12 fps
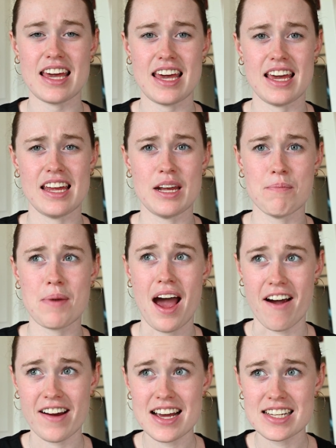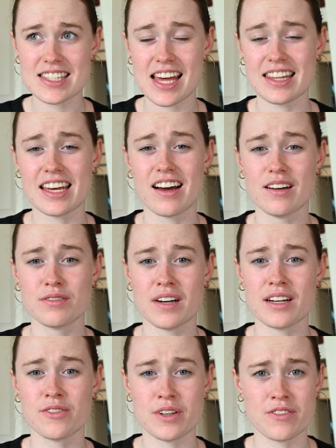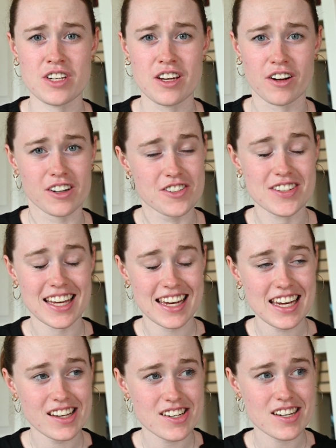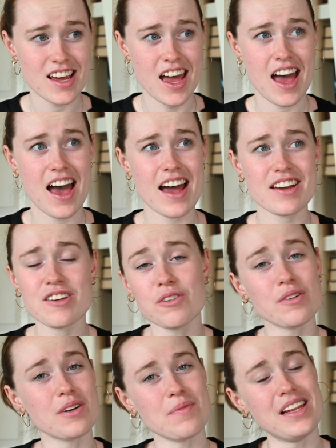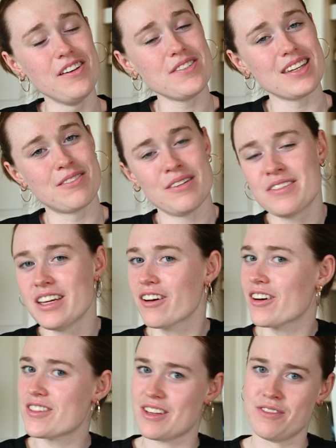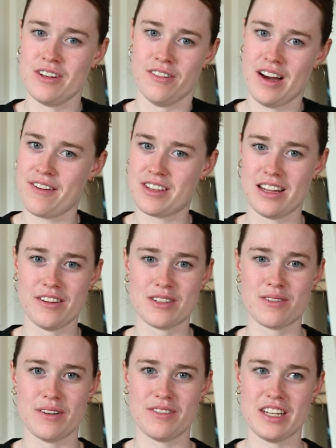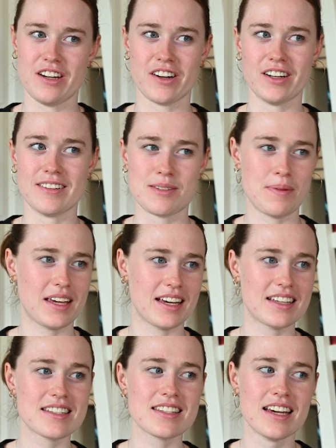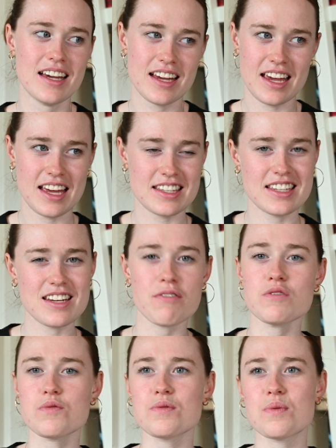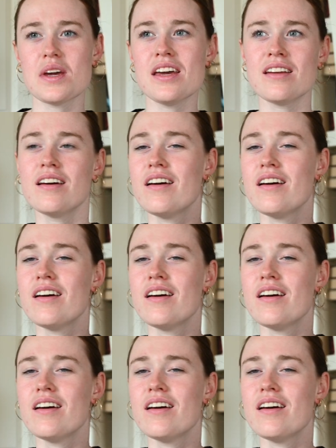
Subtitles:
in Paris, and they got fined 50 euros each. And you don't want to be losing 50 euros if you don't have to lose 50 euros, because it's the difference between